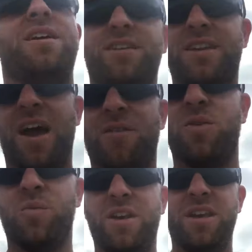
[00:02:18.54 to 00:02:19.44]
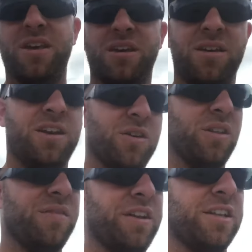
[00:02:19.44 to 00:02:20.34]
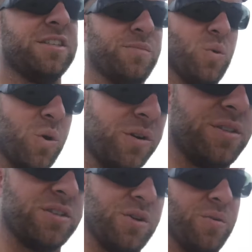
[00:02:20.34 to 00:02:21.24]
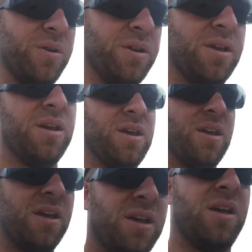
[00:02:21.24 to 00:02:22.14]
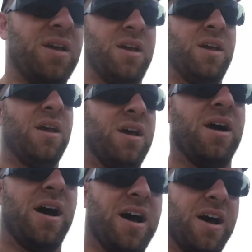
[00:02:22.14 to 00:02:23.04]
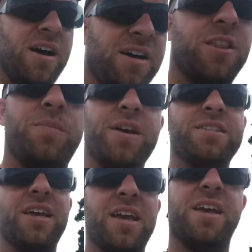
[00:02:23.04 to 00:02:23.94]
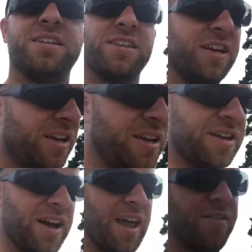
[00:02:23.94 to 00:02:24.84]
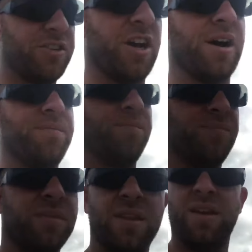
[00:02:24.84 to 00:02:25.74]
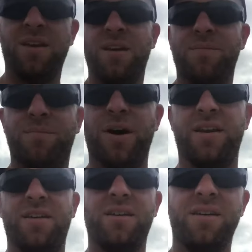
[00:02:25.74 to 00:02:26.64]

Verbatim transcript: in the town that we, you know, live in and support. So uh, the biggest thing is got to have a job, but